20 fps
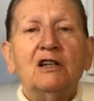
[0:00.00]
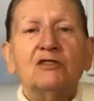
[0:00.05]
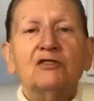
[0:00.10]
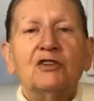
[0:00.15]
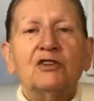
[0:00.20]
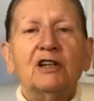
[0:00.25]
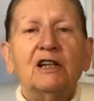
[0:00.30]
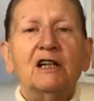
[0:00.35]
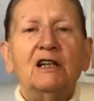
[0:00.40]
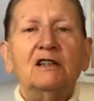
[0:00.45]

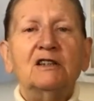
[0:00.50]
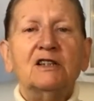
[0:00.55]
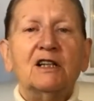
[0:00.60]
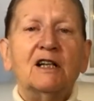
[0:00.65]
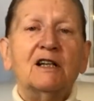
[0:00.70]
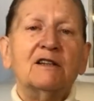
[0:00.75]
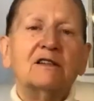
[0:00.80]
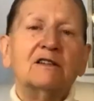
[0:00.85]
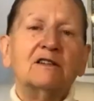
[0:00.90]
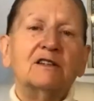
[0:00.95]
drinking
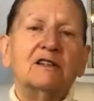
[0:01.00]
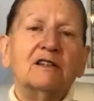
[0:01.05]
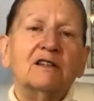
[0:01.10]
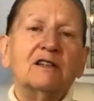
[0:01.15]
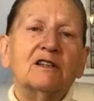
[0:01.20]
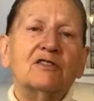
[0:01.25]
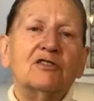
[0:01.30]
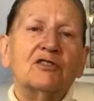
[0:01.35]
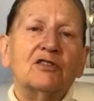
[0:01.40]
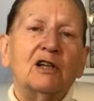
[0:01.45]
together
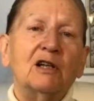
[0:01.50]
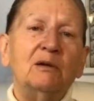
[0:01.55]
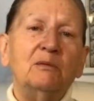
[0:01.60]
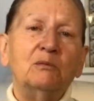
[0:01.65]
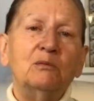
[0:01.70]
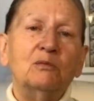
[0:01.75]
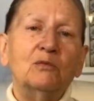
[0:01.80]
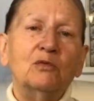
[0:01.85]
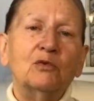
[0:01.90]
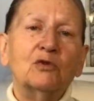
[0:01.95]
at the
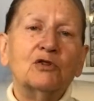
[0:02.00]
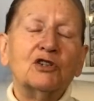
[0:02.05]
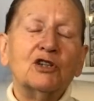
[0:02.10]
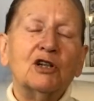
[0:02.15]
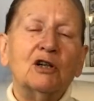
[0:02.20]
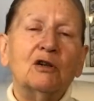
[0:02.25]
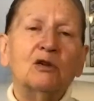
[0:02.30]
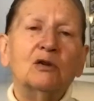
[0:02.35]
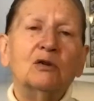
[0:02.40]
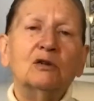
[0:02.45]
same
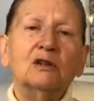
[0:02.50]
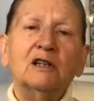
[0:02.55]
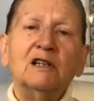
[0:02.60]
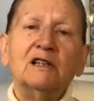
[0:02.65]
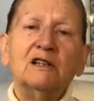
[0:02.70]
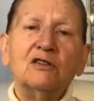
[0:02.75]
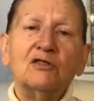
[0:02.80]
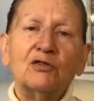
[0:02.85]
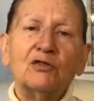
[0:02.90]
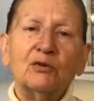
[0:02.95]
waterhole,
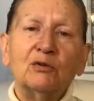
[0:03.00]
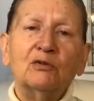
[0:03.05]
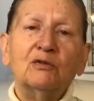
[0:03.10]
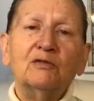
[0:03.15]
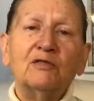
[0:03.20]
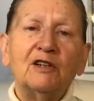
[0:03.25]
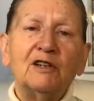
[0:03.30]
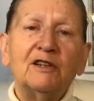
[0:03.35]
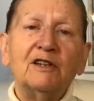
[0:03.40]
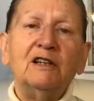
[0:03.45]
and it's
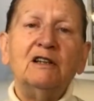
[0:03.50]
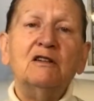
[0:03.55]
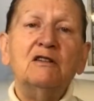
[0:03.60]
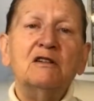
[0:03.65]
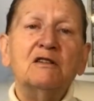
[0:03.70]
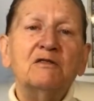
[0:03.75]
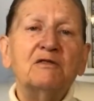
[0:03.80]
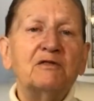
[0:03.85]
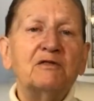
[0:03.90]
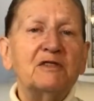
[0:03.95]
all very
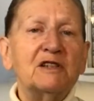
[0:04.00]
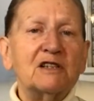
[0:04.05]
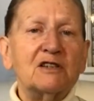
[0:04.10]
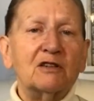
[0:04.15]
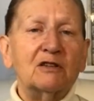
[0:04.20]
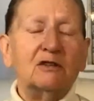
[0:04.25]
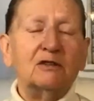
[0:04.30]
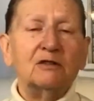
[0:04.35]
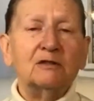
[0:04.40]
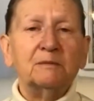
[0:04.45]

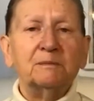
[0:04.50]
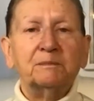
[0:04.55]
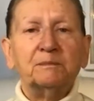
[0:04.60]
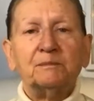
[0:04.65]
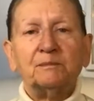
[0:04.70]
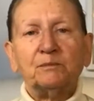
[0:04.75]
physical.